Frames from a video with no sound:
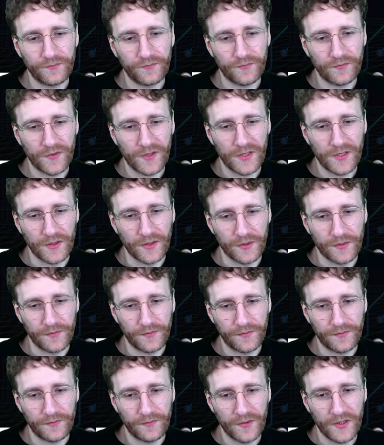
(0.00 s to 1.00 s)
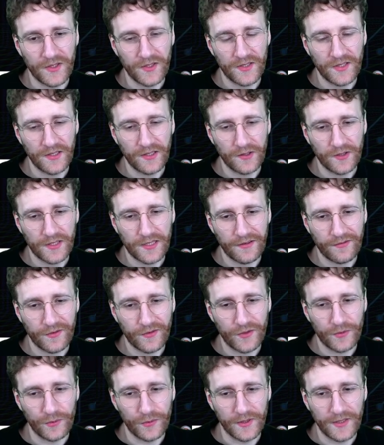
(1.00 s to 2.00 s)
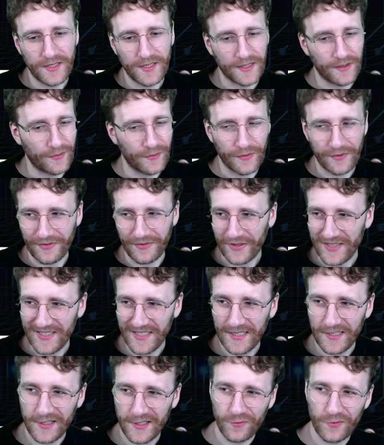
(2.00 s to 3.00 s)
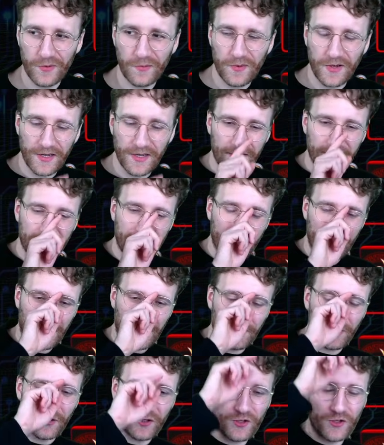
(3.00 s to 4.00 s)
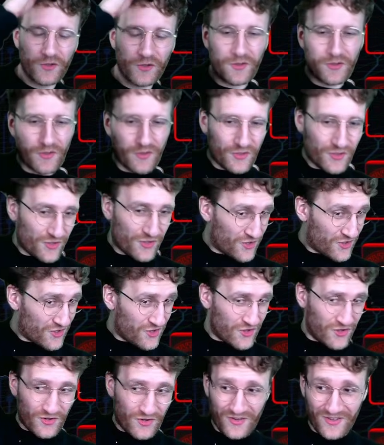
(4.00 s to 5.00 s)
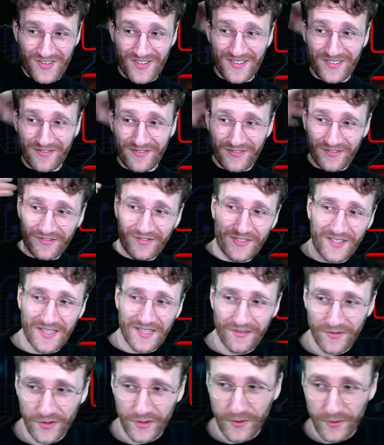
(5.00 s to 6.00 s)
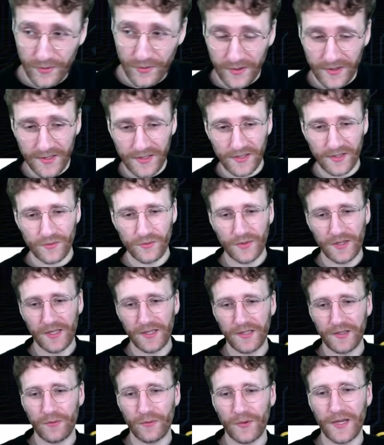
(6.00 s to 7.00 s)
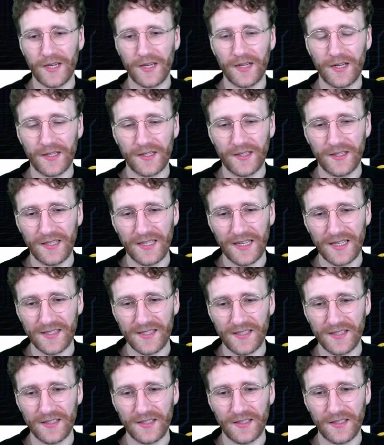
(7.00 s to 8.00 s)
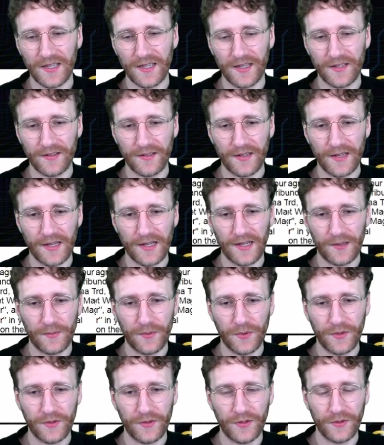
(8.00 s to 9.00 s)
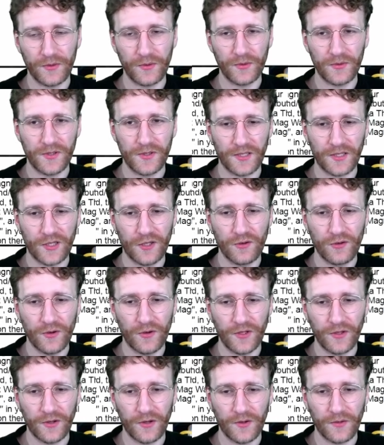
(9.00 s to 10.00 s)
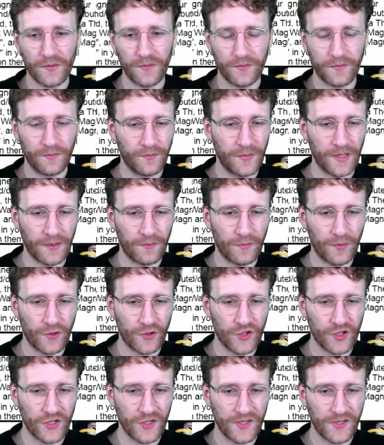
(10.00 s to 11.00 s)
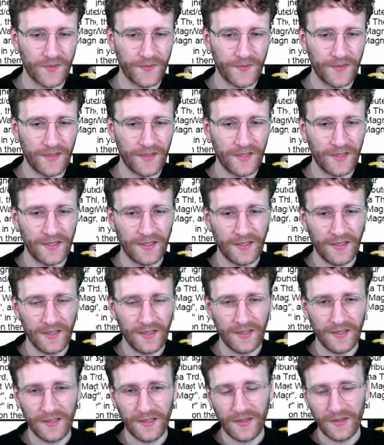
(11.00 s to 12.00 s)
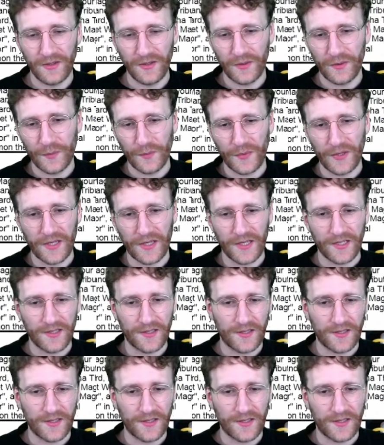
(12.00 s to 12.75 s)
So we're still on 7 tools. Like, if I see this replace, I'm not sure if 7 tools is really the way. Like, yes, it can help you secure your big pushes, but